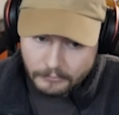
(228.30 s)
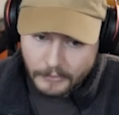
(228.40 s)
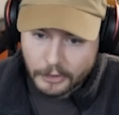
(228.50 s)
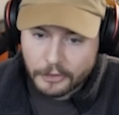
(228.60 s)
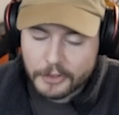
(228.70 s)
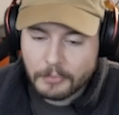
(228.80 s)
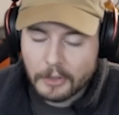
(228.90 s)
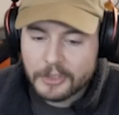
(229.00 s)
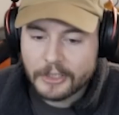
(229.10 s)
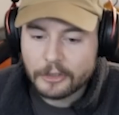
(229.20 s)
because
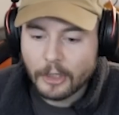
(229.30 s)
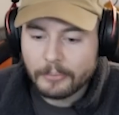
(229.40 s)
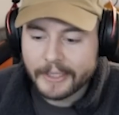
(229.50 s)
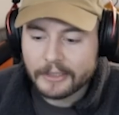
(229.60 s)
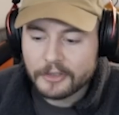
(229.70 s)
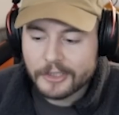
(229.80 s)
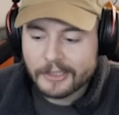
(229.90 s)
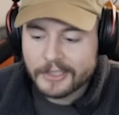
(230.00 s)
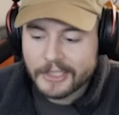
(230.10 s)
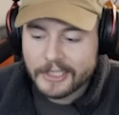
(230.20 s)
mostly top laners
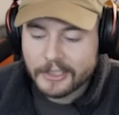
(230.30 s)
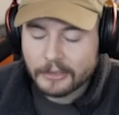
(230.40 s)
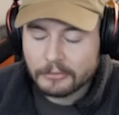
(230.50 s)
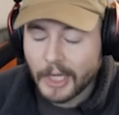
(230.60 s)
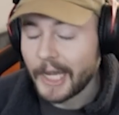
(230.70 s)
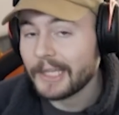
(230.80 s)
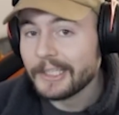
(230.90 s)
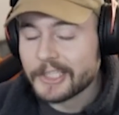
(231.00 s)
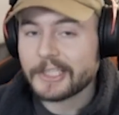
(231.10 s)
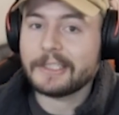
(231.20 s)
this season, at
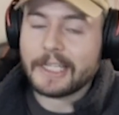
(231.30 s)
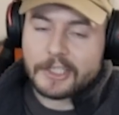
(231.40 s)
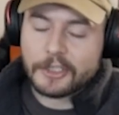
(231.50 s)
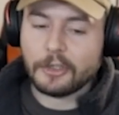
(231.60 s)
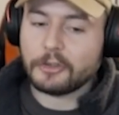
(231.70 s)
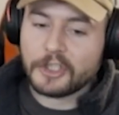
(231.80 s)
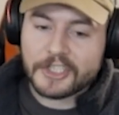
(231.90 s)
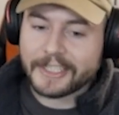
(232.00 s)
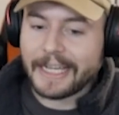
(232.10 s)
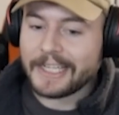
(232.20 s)
least that's, you know,
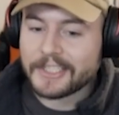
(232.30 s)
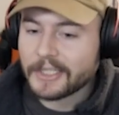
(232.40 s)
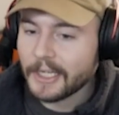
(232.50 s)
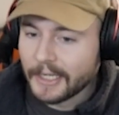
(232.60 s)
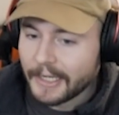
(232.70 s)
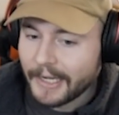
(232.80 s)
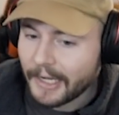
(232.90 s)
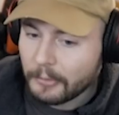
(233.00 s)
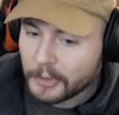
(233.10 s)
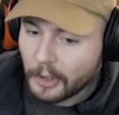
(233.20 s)
just a guess.
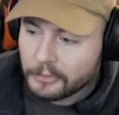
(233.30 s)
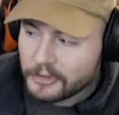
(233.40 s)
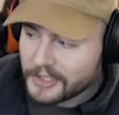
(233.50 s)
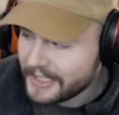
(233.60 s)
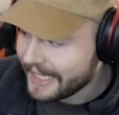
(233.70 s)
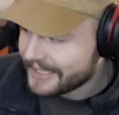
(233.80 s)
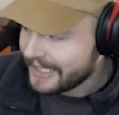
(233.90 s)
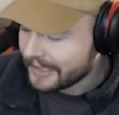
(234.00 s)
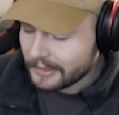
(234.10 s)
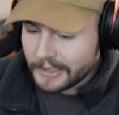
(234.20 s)
We're going to see
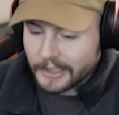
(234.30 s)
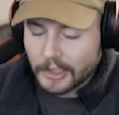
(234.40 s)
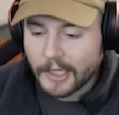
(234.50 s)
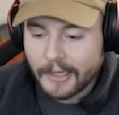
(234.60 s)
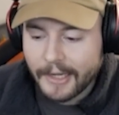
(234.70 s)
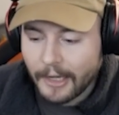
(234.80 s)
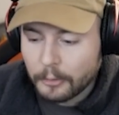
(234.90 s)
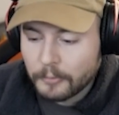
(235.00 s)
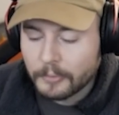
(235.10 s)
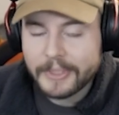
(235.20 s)
exactly how
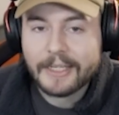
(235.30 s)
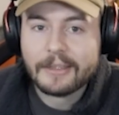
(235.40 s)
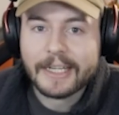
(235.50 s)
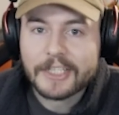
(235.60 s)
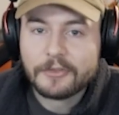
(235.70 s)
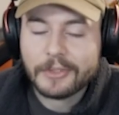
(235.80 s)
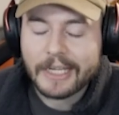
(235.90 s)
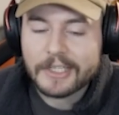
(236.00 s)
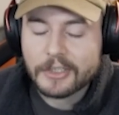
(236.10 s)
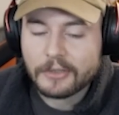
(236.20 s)
it will be in the next few
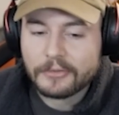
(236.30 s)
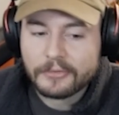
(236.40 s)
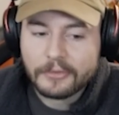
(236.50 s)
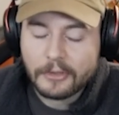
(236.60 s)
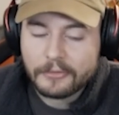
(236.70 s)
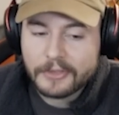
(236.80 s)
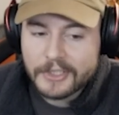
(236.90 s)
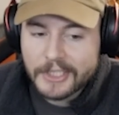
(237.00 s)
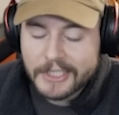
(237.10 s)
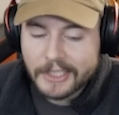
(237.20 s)
days of the
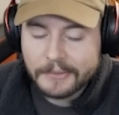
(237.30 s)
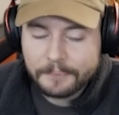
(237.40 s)
season.